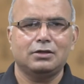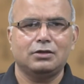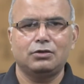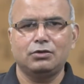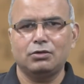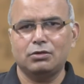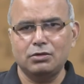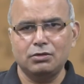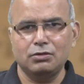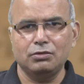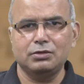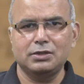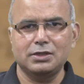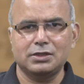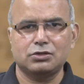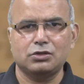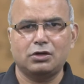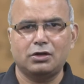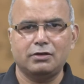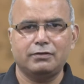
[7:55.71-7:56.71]
don't do
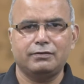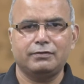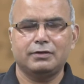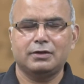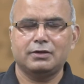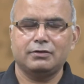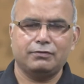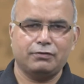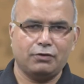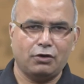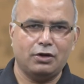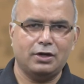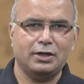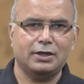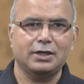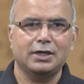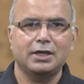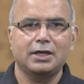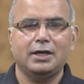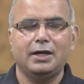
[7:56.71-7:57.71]
this sort of fraud,